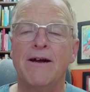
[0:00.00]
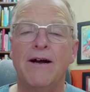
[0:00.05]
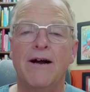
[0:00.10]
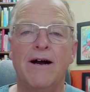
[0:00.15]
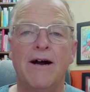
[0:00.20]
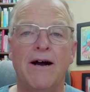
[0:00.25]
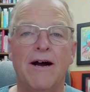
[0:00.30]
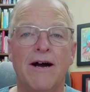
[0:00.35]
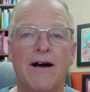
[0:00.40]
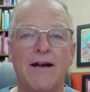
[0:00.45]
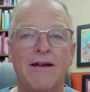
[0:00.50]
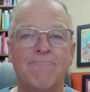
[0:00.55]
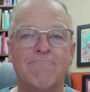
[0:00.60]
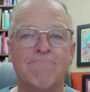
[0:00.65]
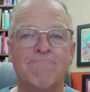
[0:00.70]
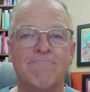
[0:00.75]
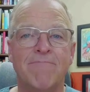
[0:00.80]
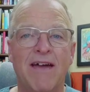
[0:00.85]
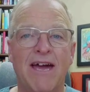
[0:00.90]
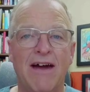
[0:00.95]

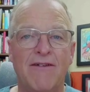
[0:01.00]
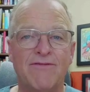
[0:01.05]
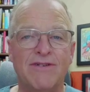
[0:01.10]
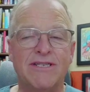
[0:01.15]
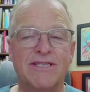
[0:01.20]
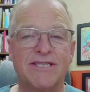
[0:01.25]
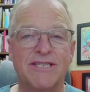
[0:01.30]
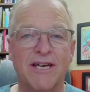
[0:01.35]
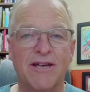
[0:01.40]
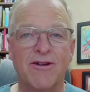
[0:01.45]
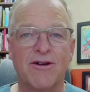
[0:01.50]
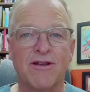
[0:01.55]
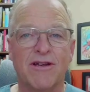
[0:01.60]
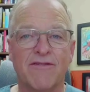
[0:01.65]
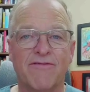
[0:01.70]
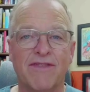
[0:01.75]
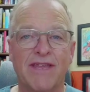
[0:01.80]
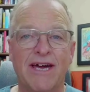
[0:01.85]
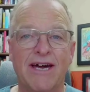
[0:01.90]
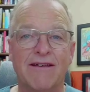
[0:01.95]
Having said all
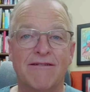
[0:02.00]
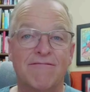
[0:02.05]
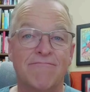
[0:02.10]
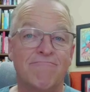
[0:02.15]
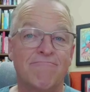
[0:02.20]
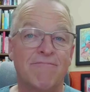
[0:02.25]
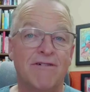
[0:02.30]
of that,